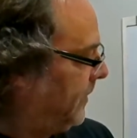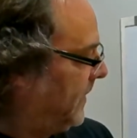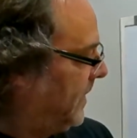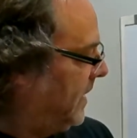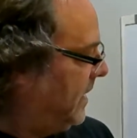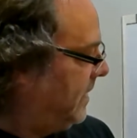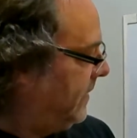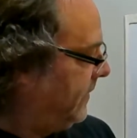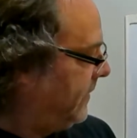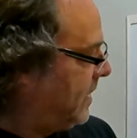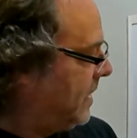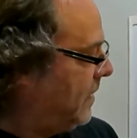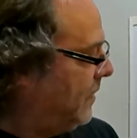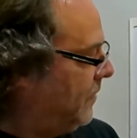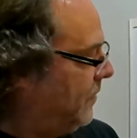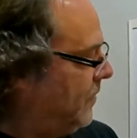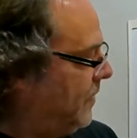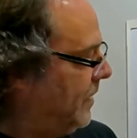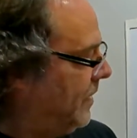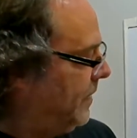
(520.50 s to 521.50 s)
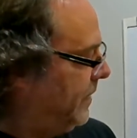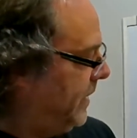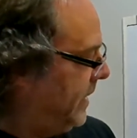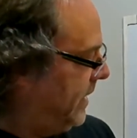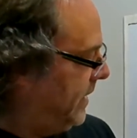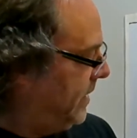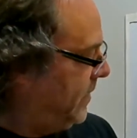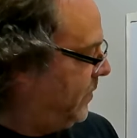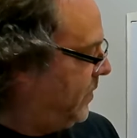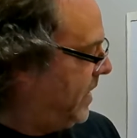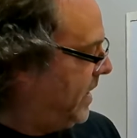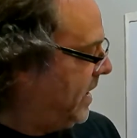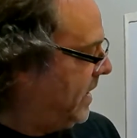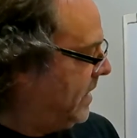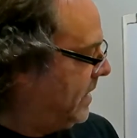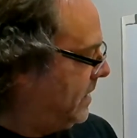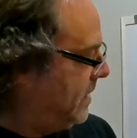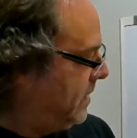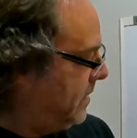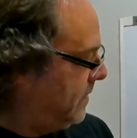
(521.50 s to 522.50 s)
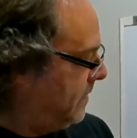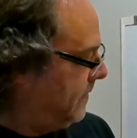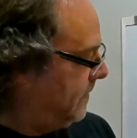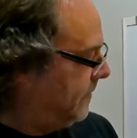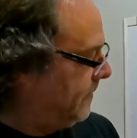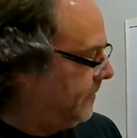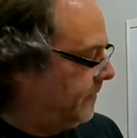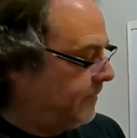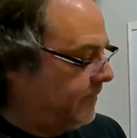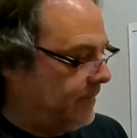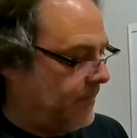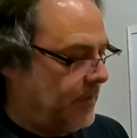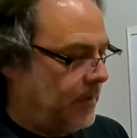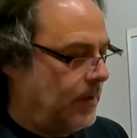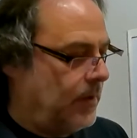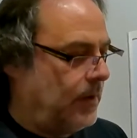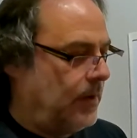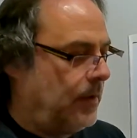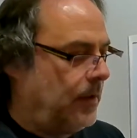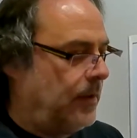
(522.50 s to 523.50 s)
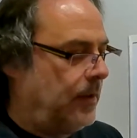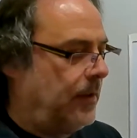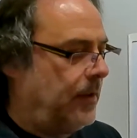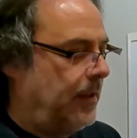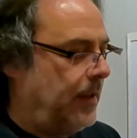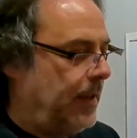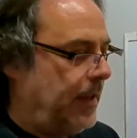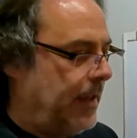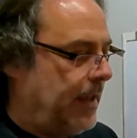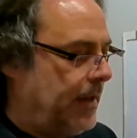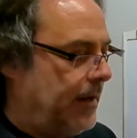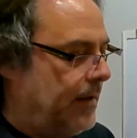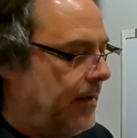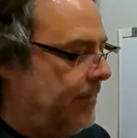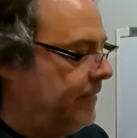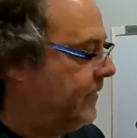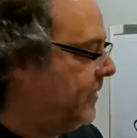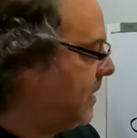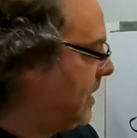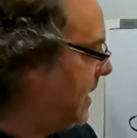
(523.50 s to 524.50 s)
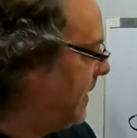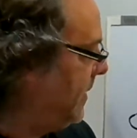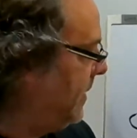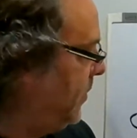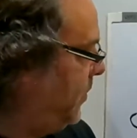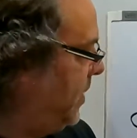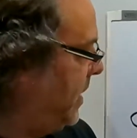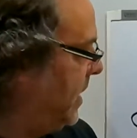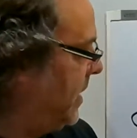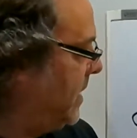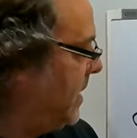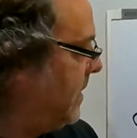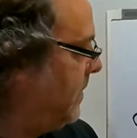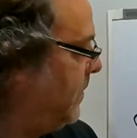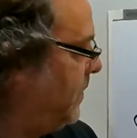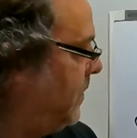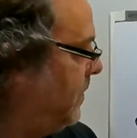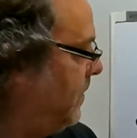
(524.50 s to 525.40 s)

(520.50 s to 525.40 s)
and I've got oil in the pan, and I've got the pickup.